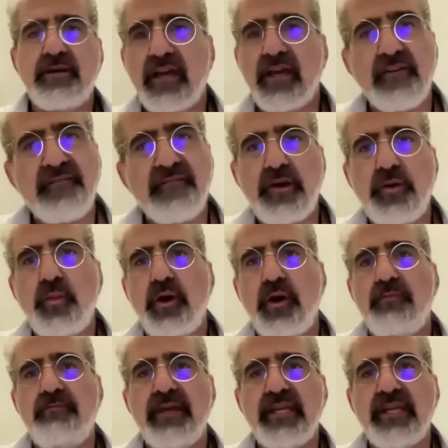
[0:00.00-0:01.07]
Like a very
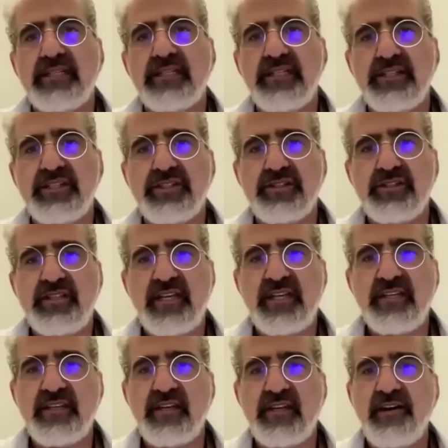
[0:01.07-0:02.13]
well-meaning teacher
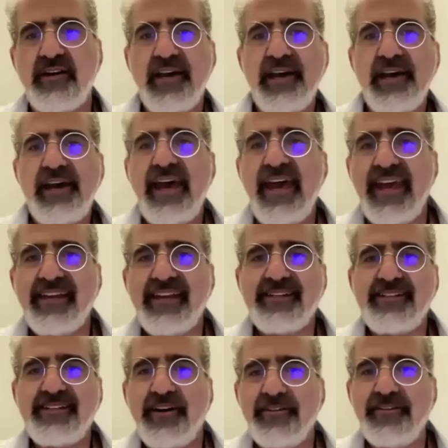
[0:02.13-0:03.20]
said, hey,
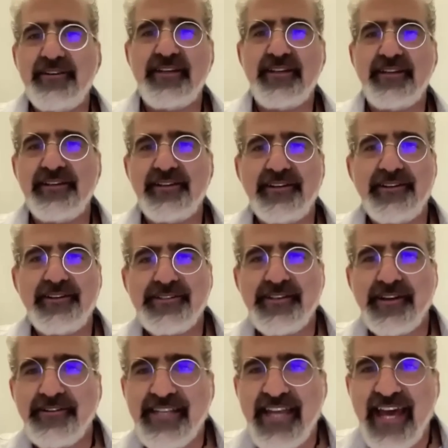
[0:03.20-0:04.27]
Tony, you're
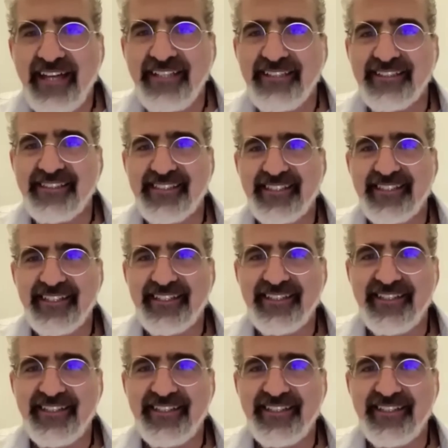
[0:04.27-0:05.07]
so talented.